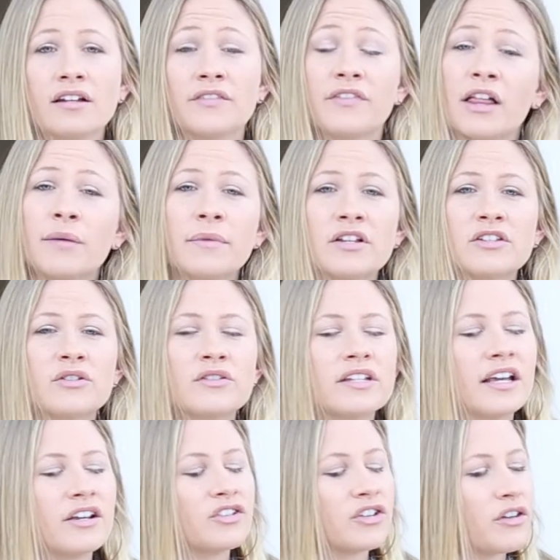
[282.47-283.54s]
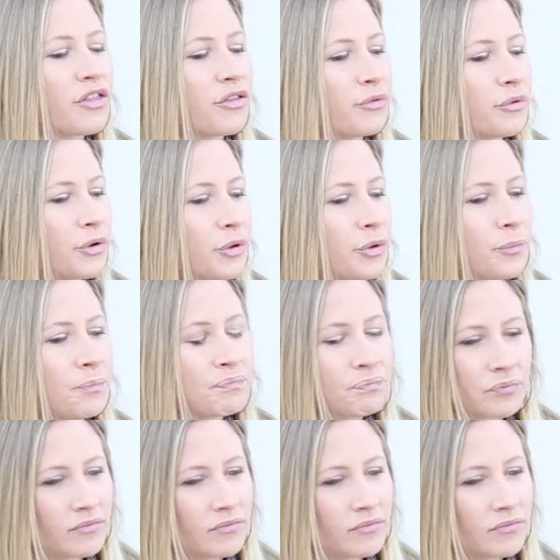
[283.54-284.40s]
development association through